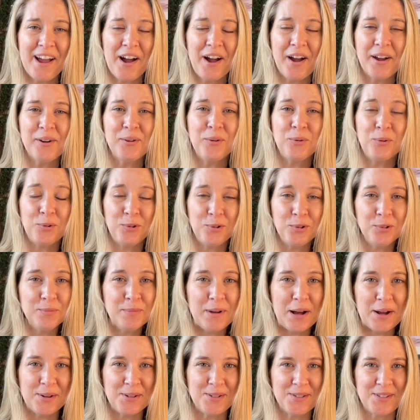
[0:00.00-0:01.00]
I
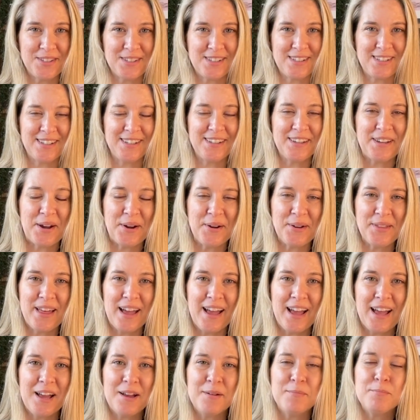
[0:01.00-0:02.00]
almost go
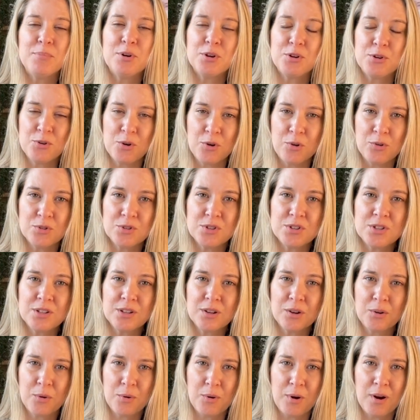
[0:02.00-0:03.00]
there, but not
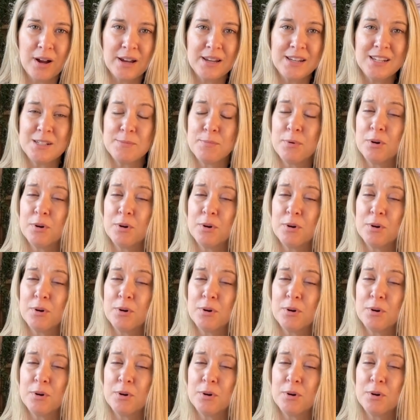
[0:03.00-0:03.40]
quite.